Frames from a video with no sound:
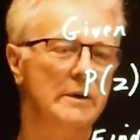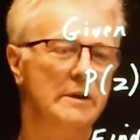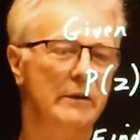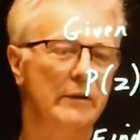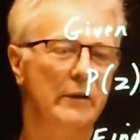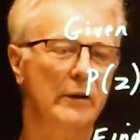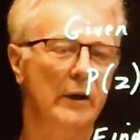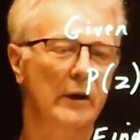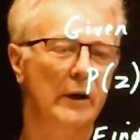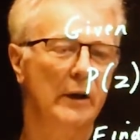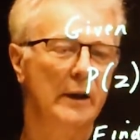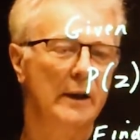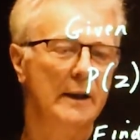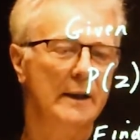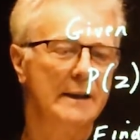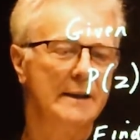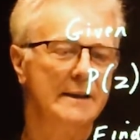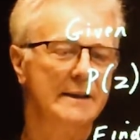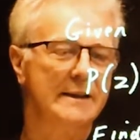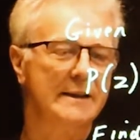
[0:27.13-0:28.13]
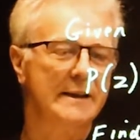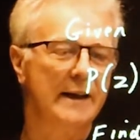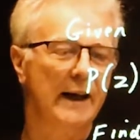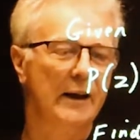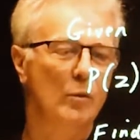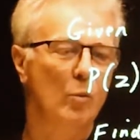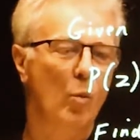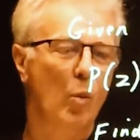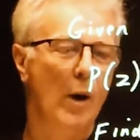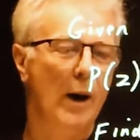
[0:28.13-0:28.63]
So we've got
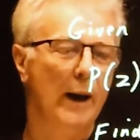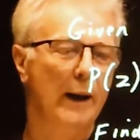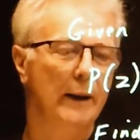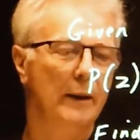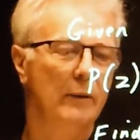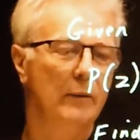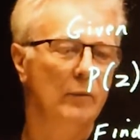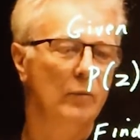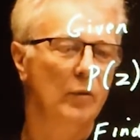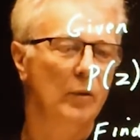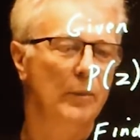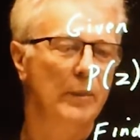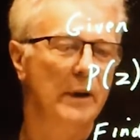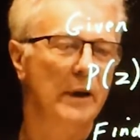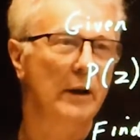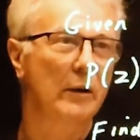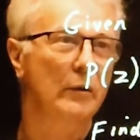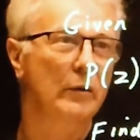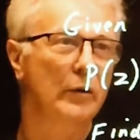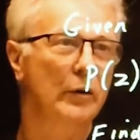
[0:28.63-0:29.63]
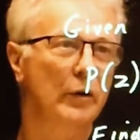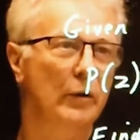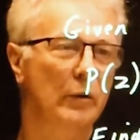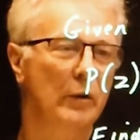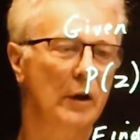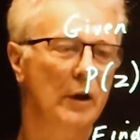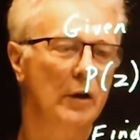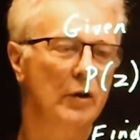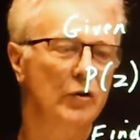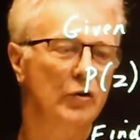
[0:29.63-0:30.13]
z1 would be equal to
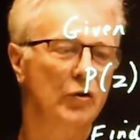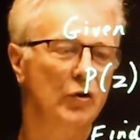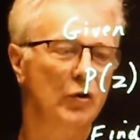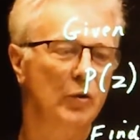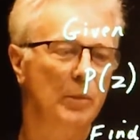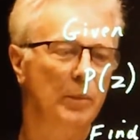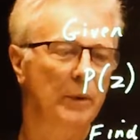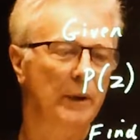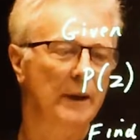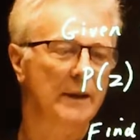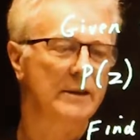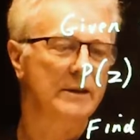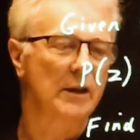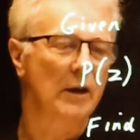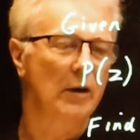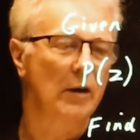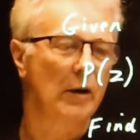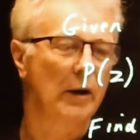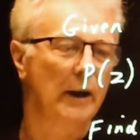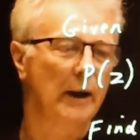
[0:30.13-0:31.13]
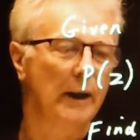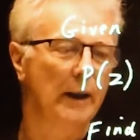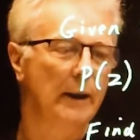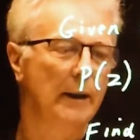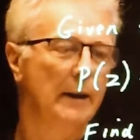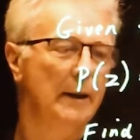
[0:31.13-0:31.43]
2 plus I.